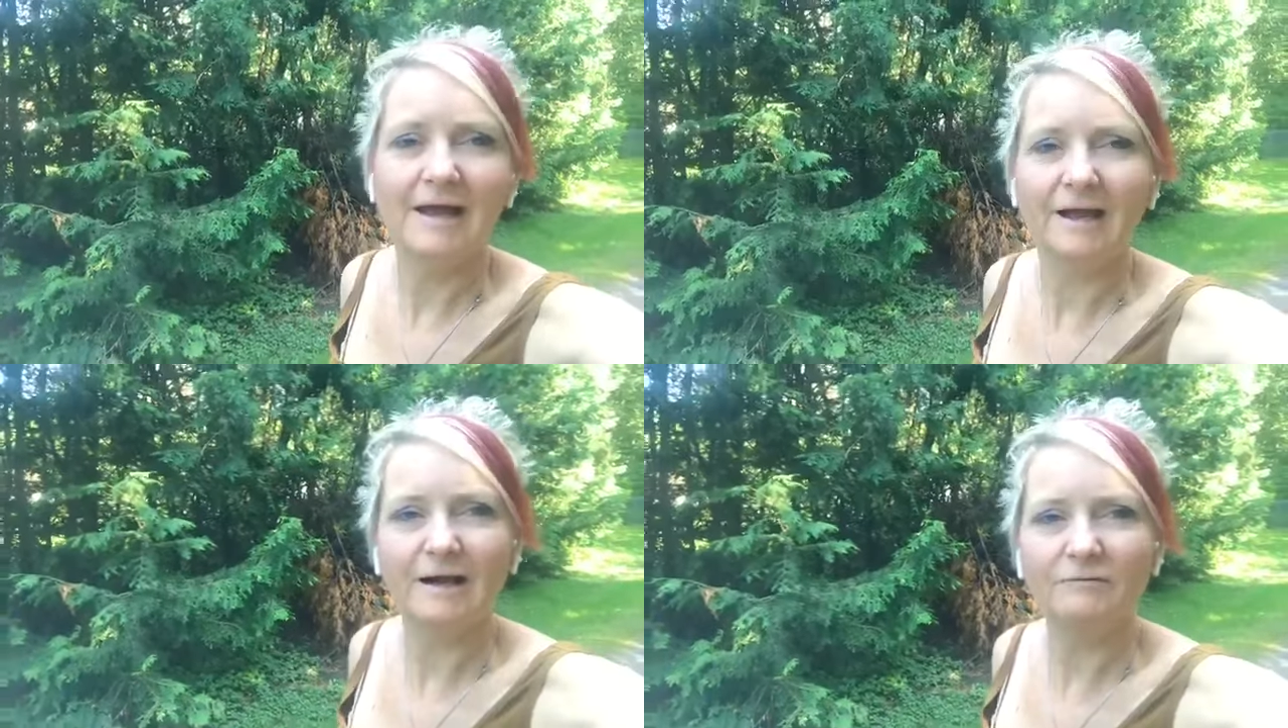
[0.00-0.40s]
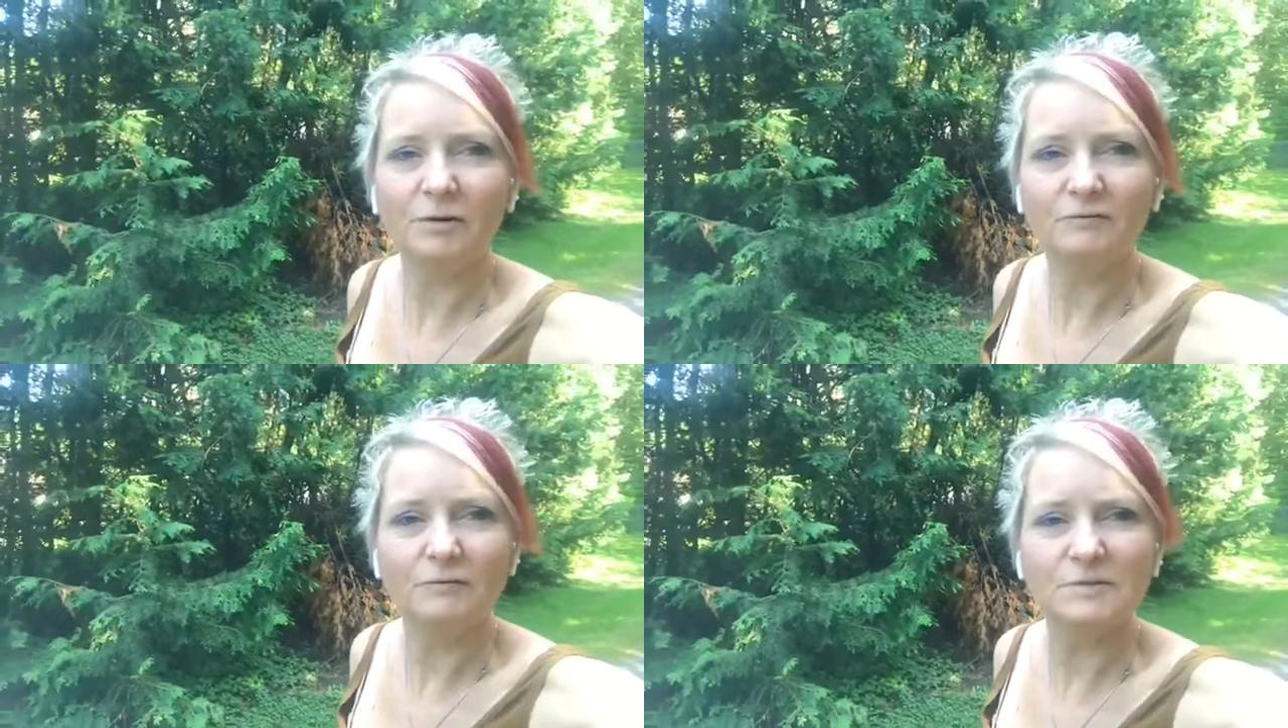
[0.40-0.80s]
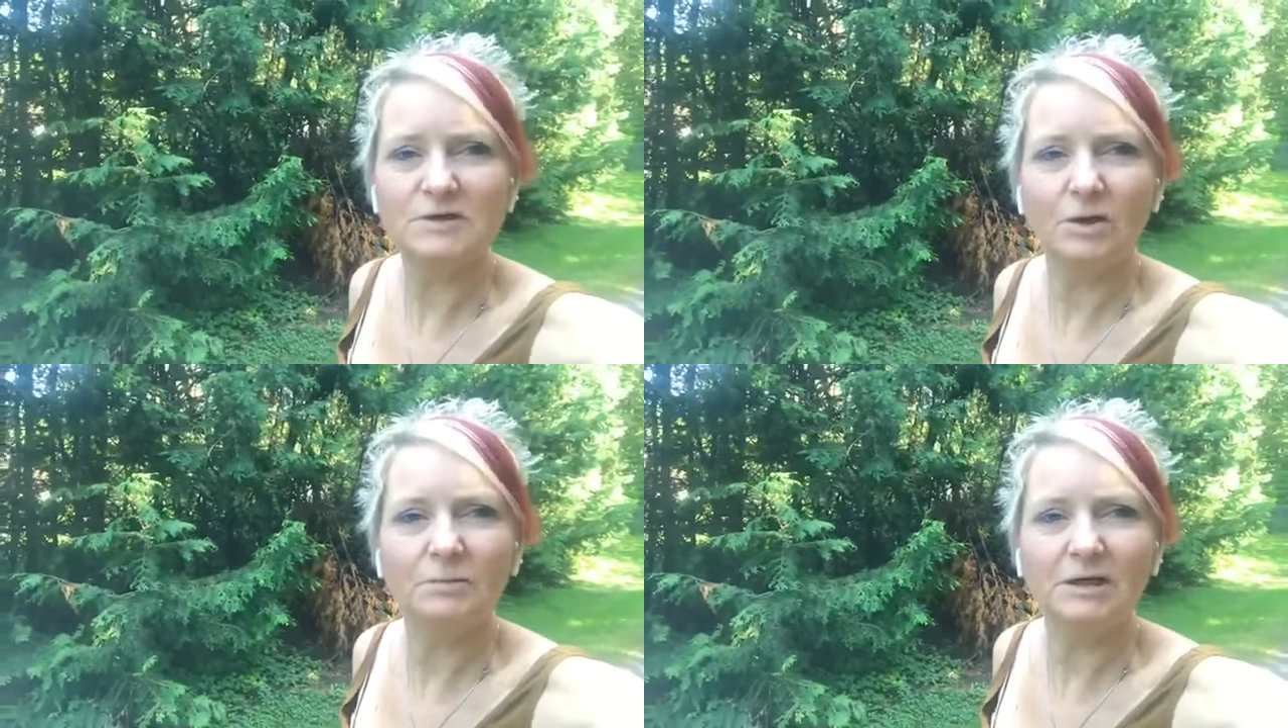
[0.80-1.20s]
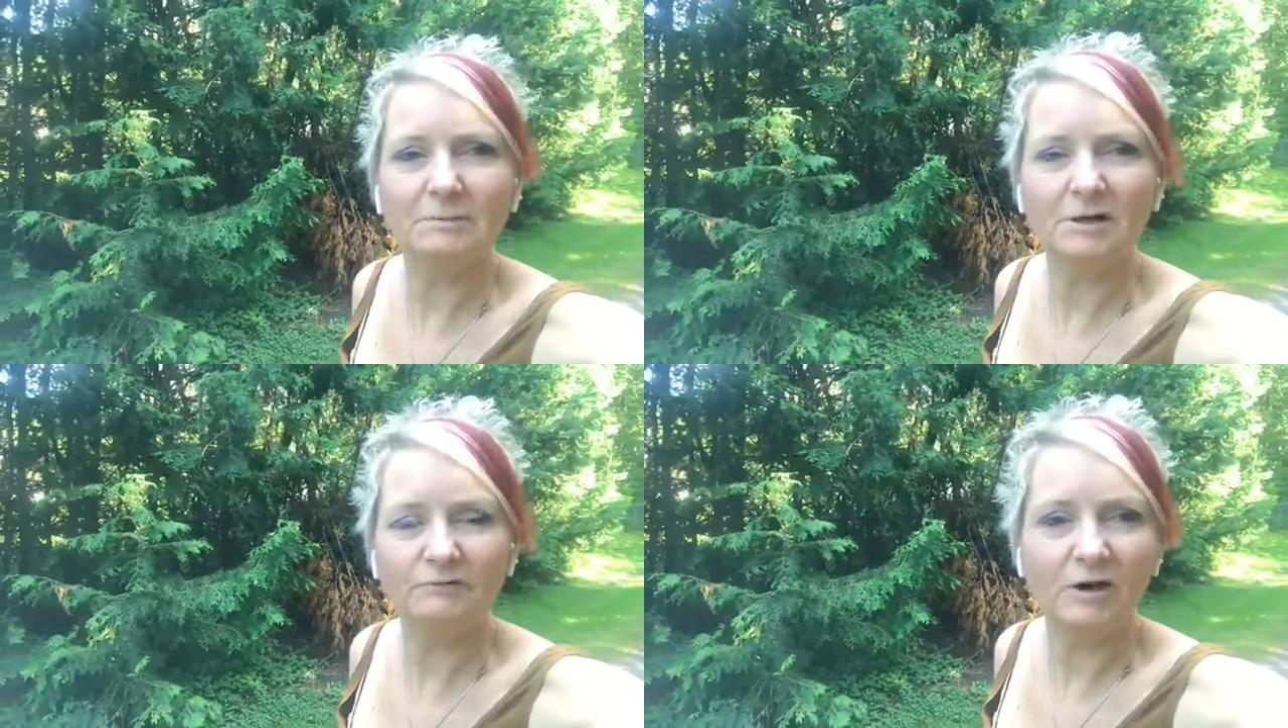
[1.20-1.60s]
and I've heard from so many of
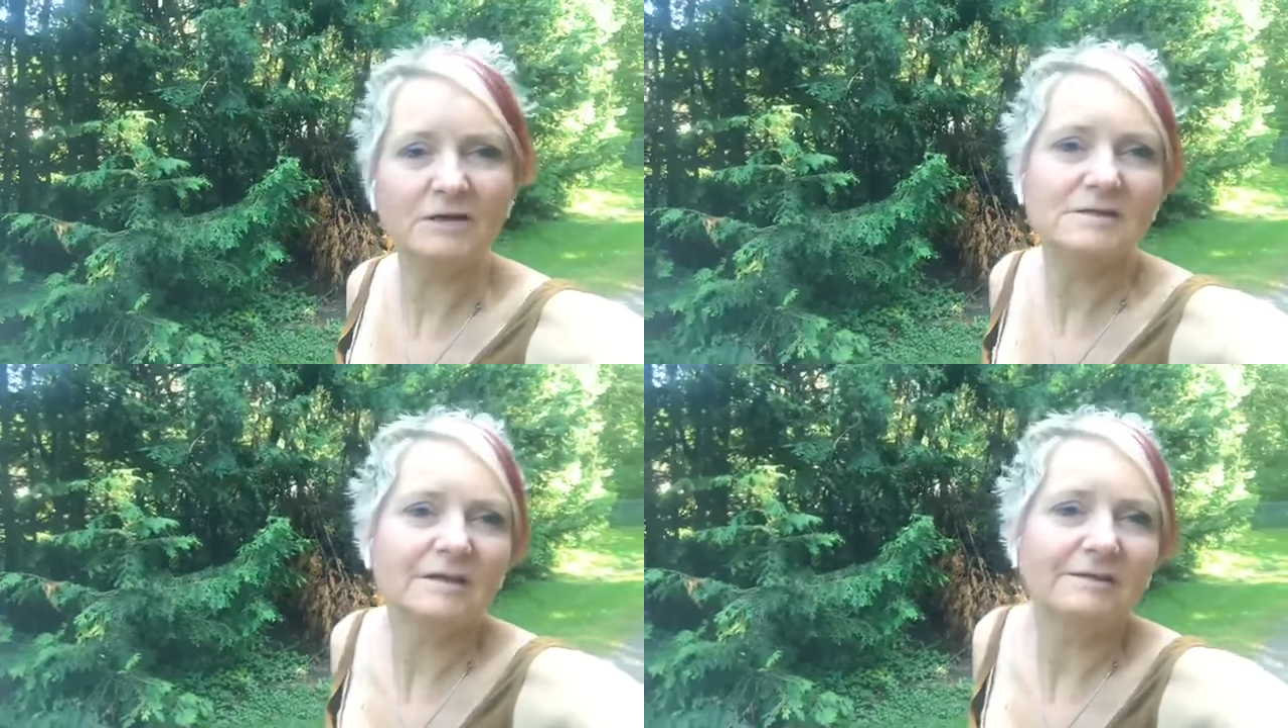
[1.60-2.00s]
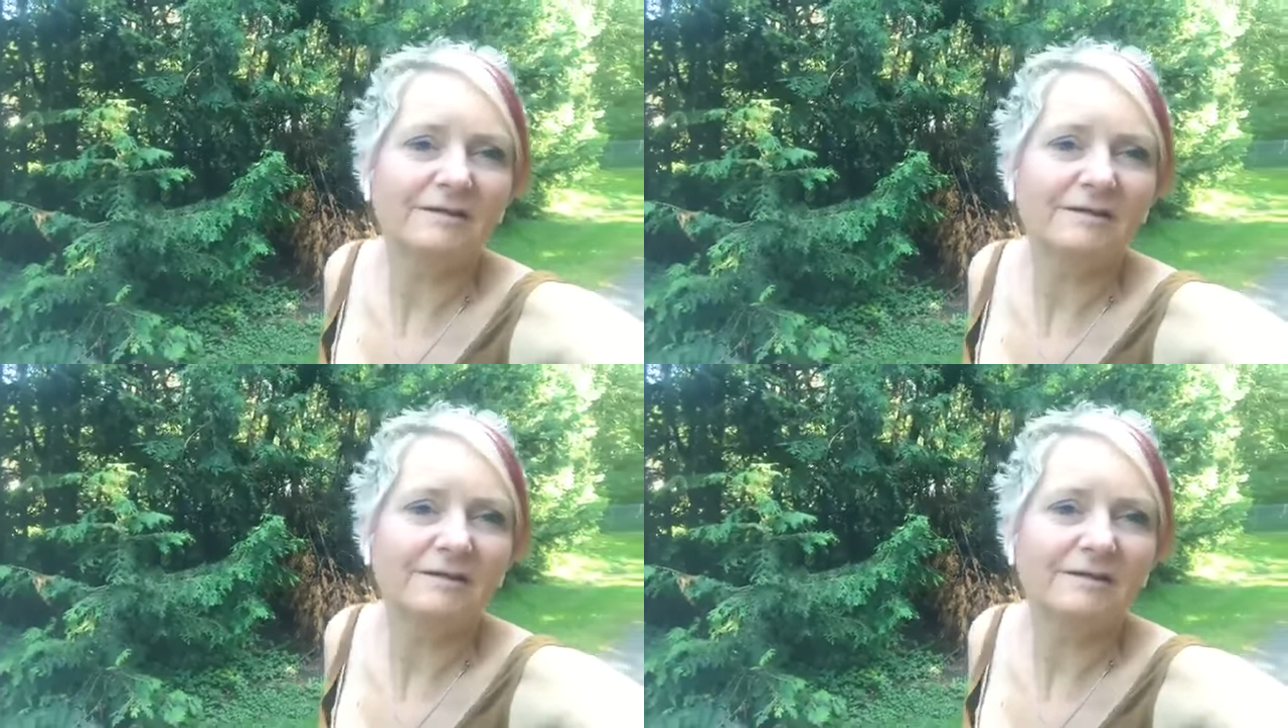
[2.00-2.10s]
my friends that